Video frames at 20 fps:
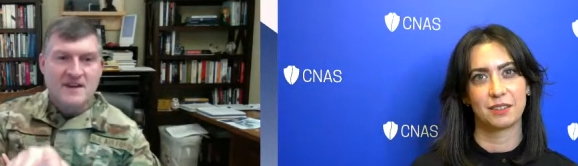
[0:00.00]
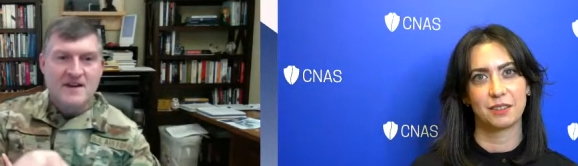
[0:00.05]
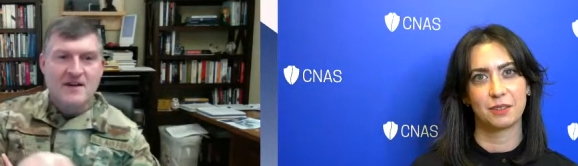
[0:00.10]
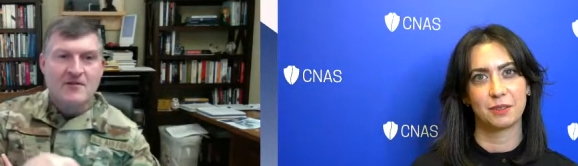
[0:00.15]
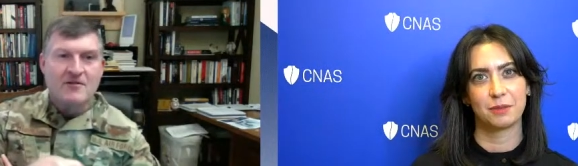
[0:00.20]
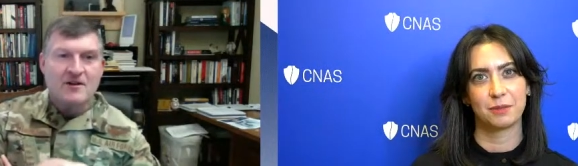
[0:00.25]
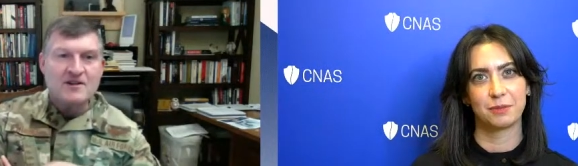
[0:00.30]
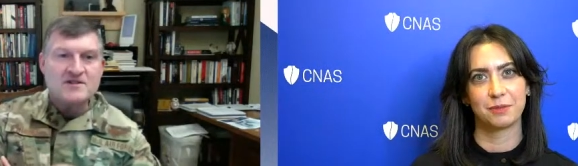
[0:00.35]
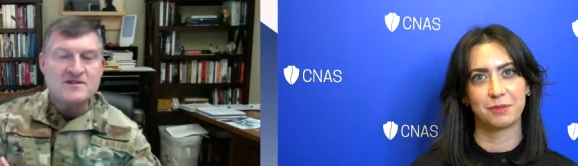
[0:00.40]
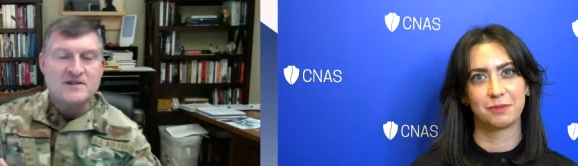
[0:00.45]
Speaker 1: a
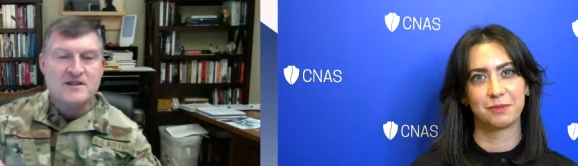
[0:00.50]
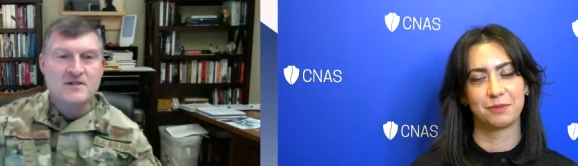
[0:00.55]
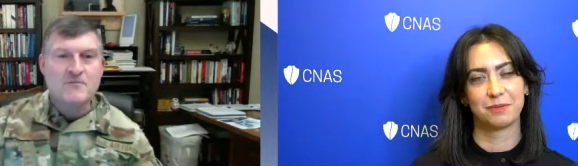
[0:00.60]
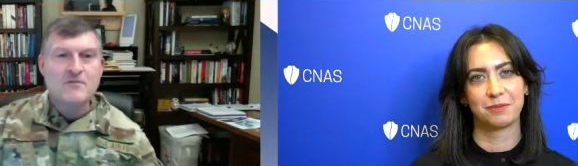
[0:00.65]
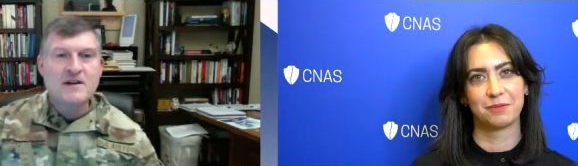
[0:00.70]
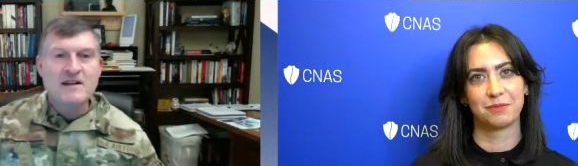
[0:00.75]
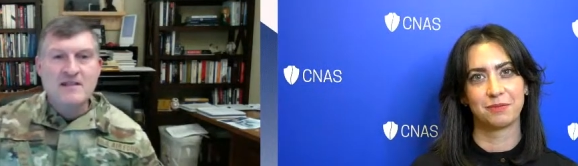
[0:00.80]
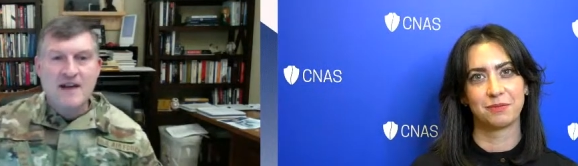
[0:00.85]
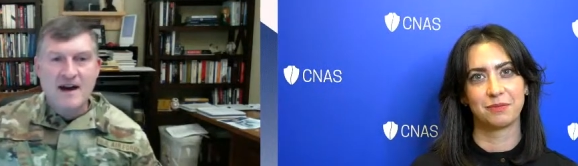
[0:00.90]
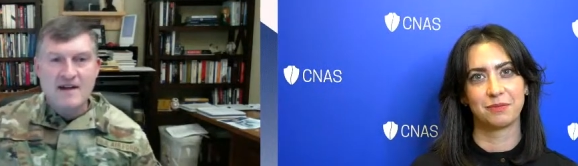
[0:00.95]
question that
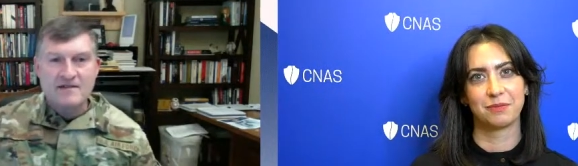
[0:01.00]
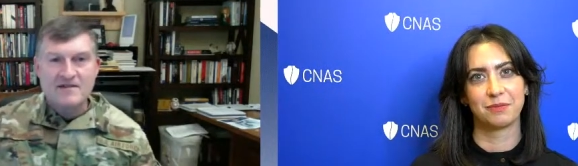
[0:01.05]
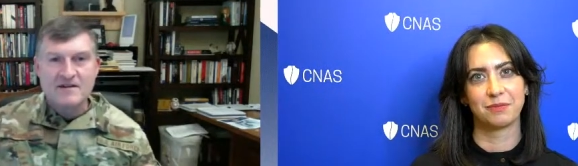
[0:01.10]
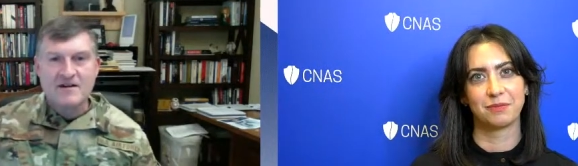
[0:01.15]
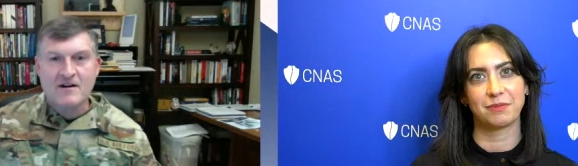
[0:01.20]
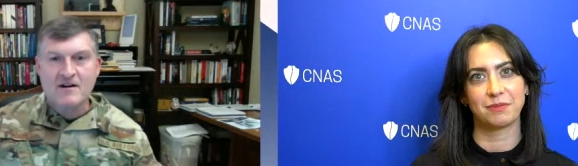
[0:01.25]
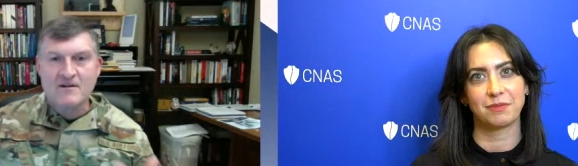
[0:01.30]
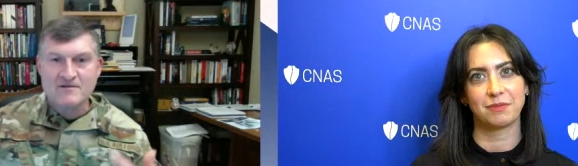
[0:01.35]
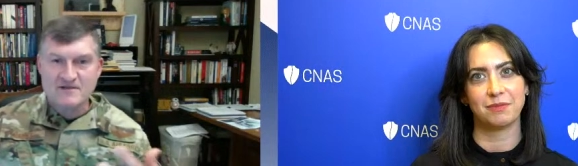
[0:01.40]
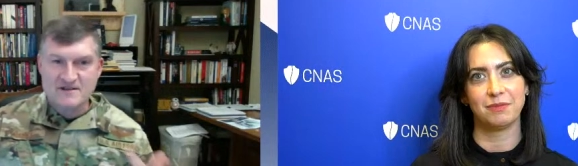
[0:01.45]
we like to
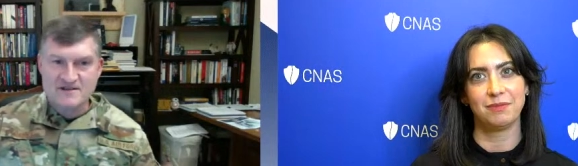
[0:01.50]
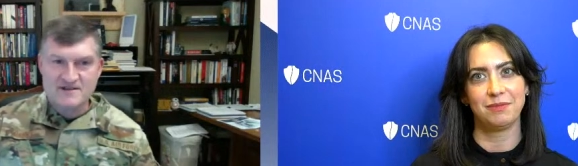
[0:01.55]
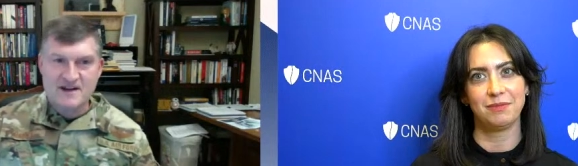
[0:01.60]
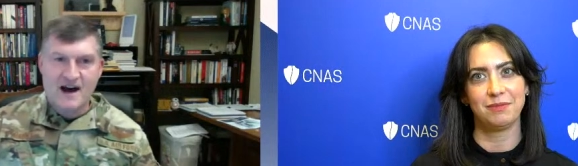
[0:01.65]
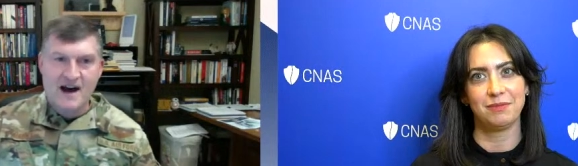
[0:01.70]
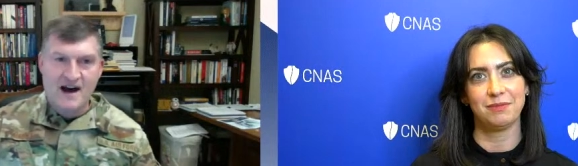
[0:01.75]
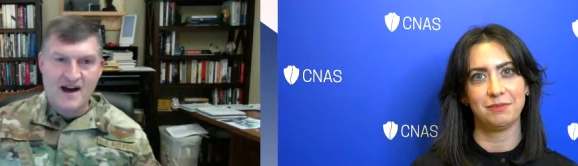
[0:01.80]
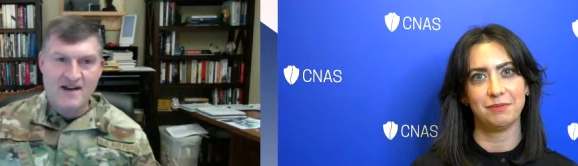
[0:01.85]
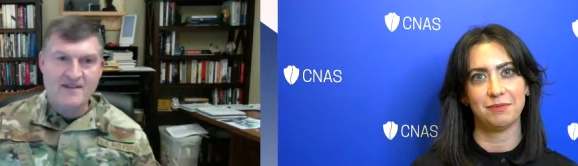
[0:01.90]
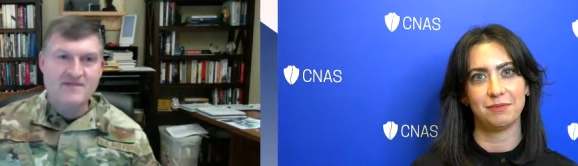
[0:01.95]
call
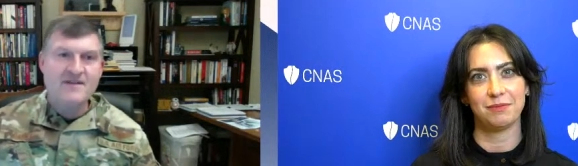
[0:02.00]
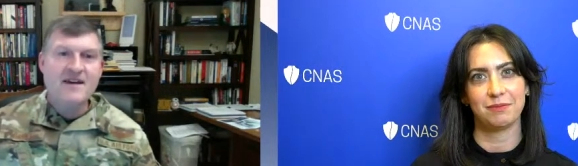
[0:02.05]
design